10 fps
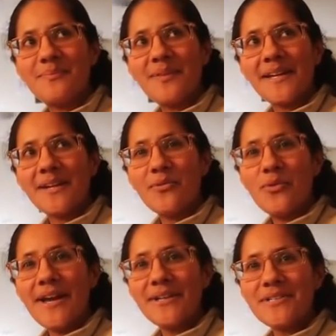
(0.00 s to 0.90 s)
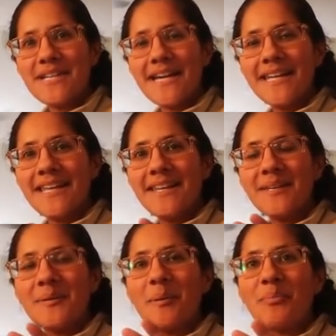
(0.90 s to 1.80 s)
like a white or tan, and
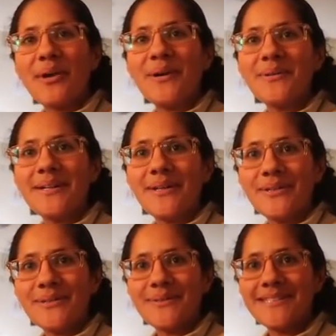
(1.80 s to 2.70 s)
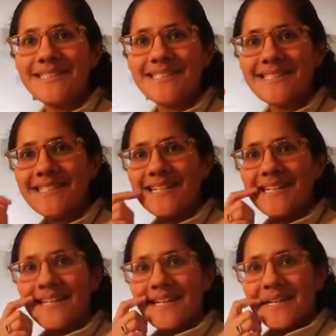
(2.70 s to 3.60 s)
then a brown colored ones.
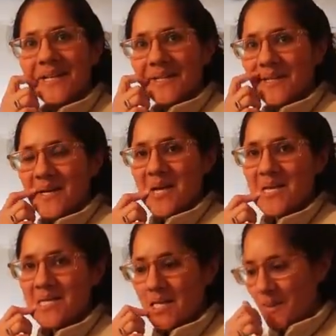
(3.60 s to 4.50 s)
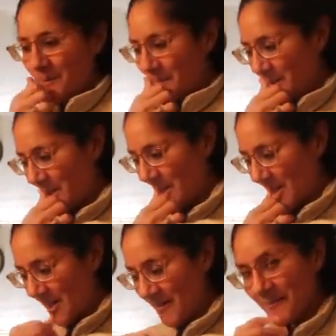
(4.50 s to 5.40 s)
Okay. So. I've seen those
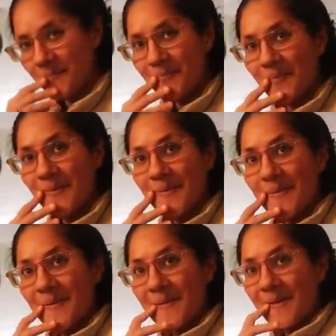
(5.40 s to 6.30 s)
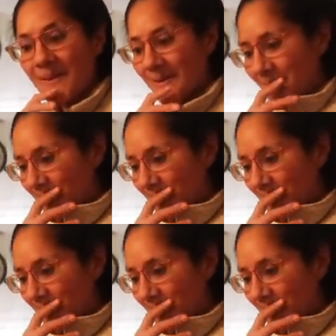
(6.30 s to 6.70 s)
before, but I didn't see those there.